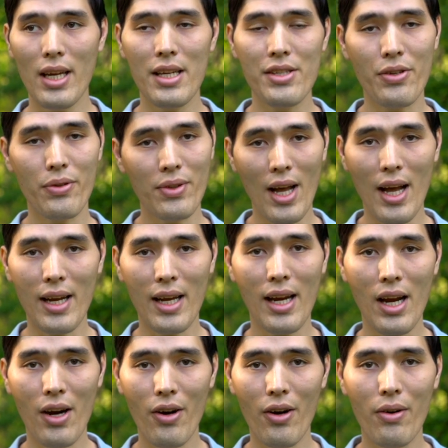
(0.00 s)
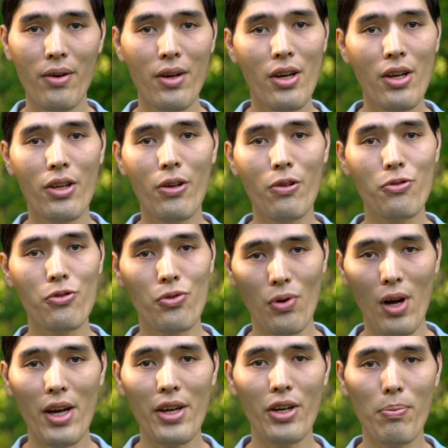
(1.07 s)
is you'll nock an arrow, you'll
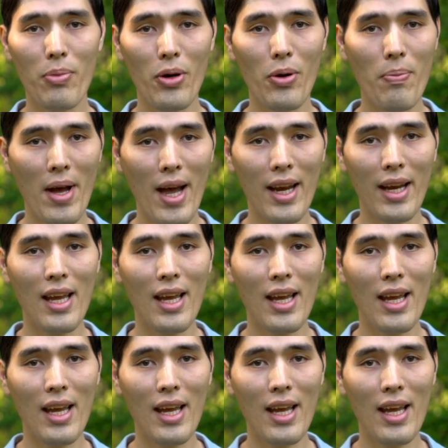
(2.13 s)
draw your bow back,